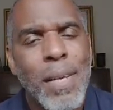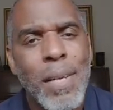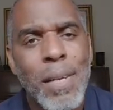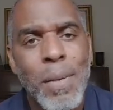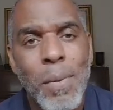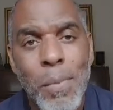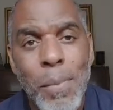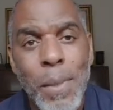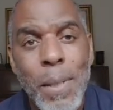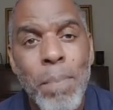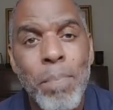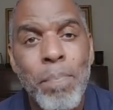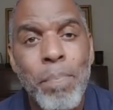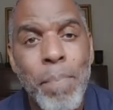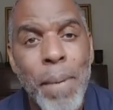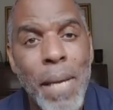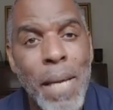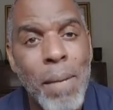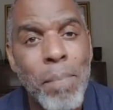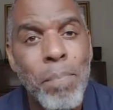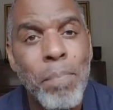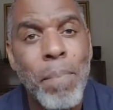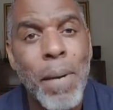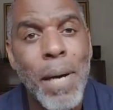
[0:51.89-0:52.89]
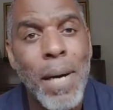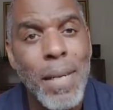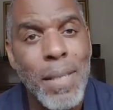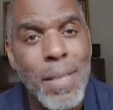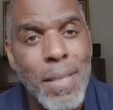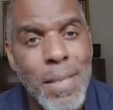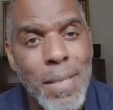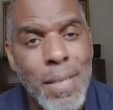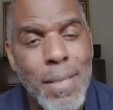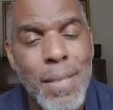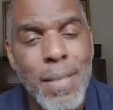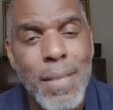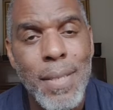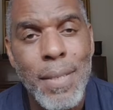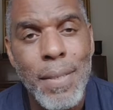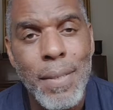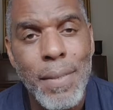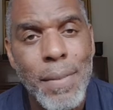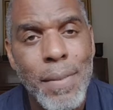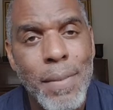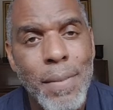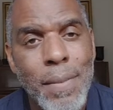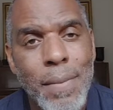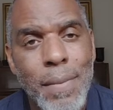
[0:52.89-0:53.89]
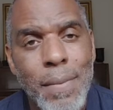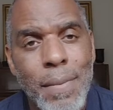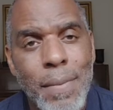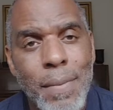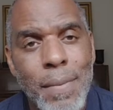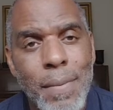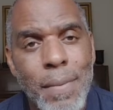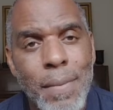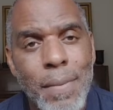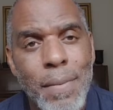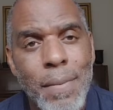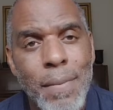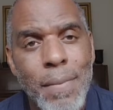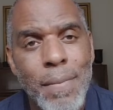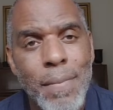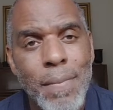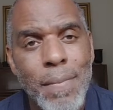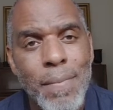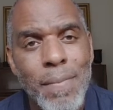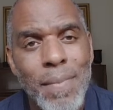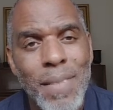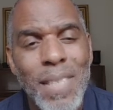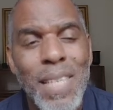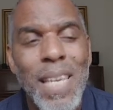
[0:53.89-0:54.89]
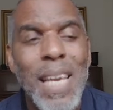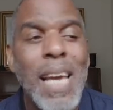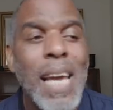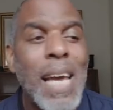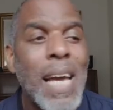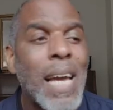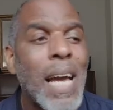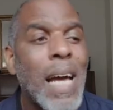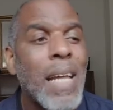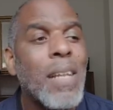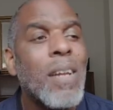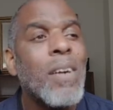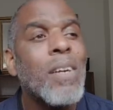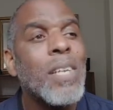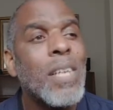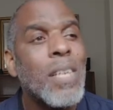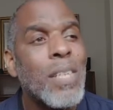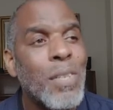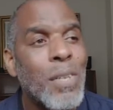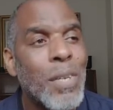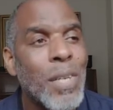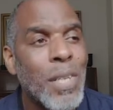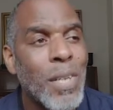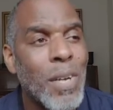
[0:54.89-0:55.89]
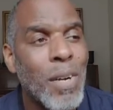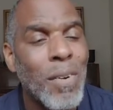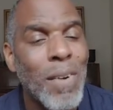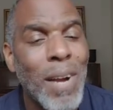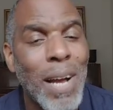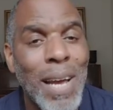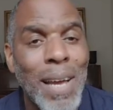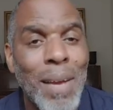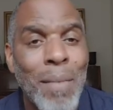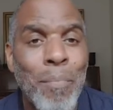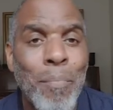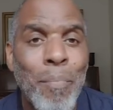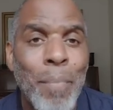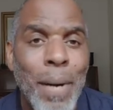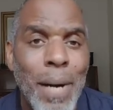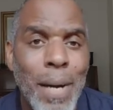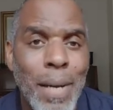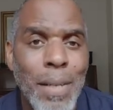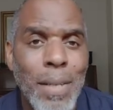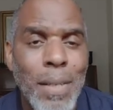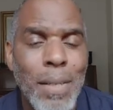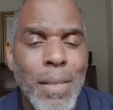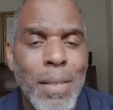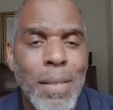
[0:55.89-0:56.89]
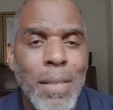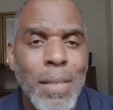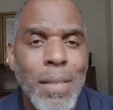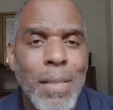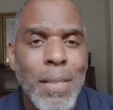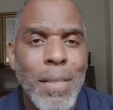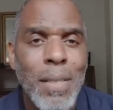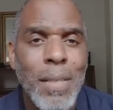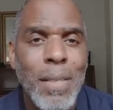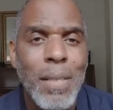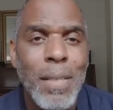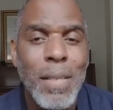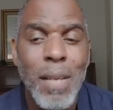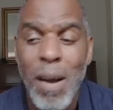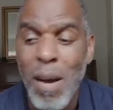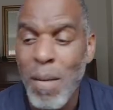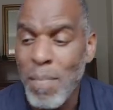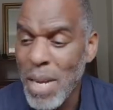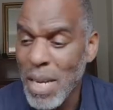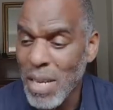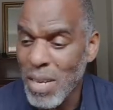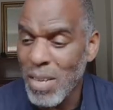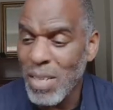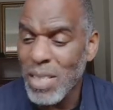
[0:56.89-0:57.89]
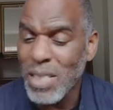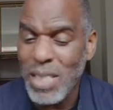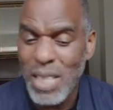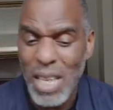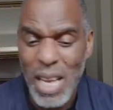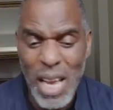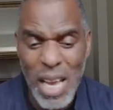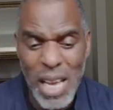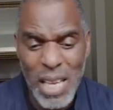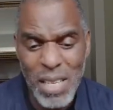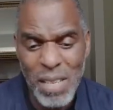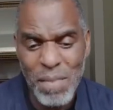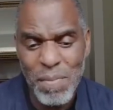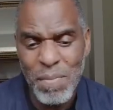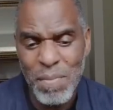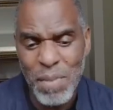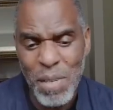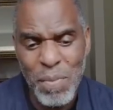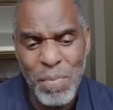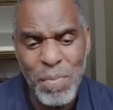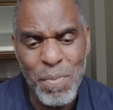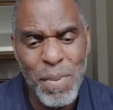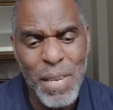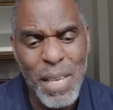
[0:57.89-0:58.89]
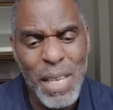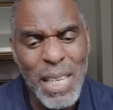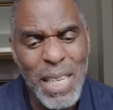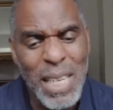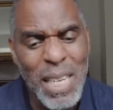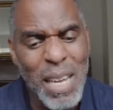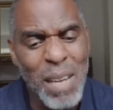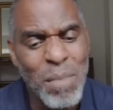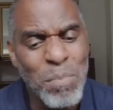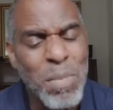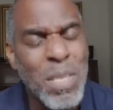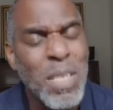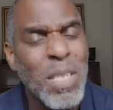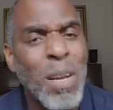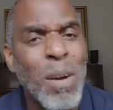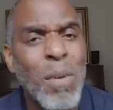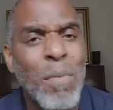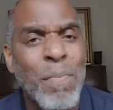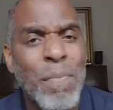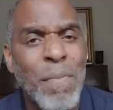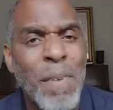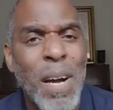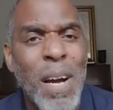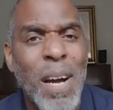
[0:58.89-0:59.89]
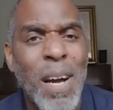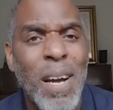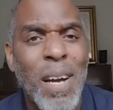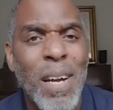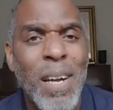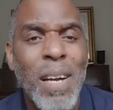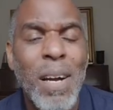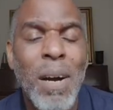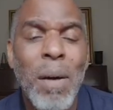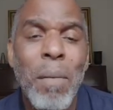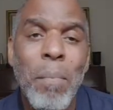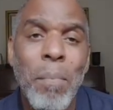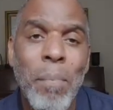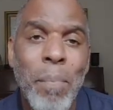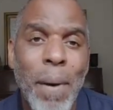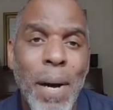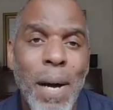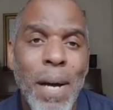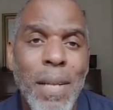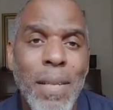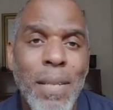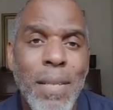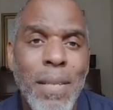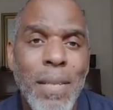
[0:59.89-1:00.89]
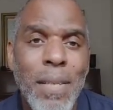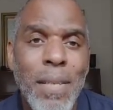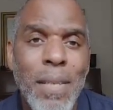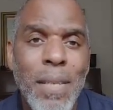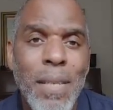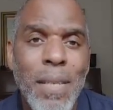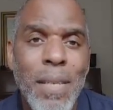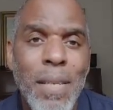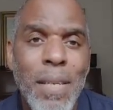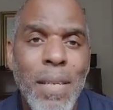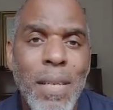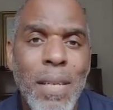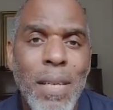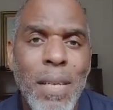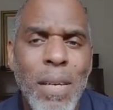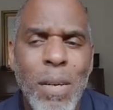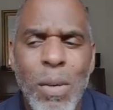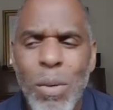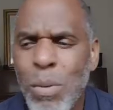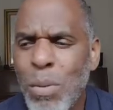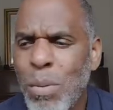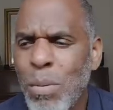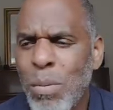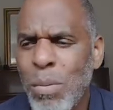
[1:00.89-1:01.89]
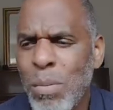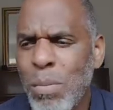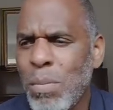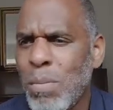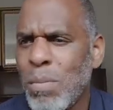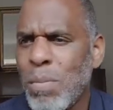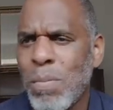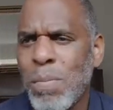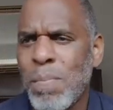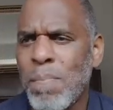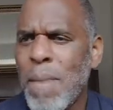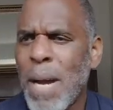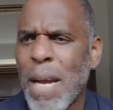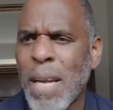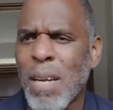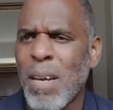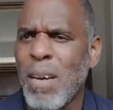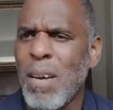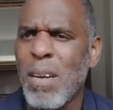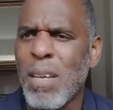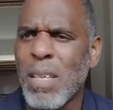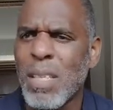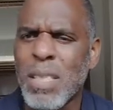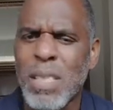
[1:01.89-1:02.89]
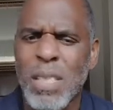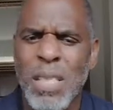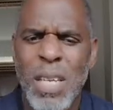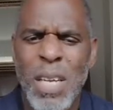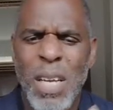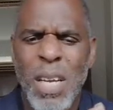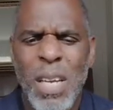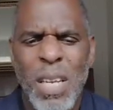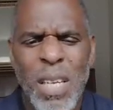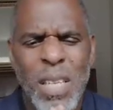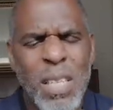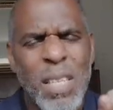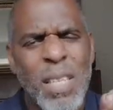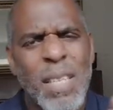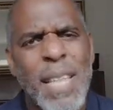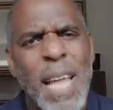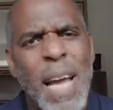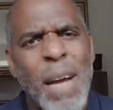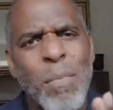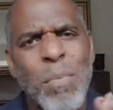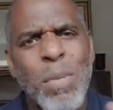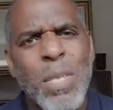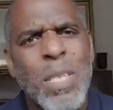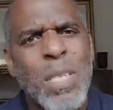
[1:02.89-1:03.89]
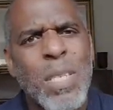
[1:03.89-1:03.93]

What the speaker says: with big butts. Yeah, I know you're doing all right, but oh my gosh, yeah, you've really come so far. But oh my gosh, that was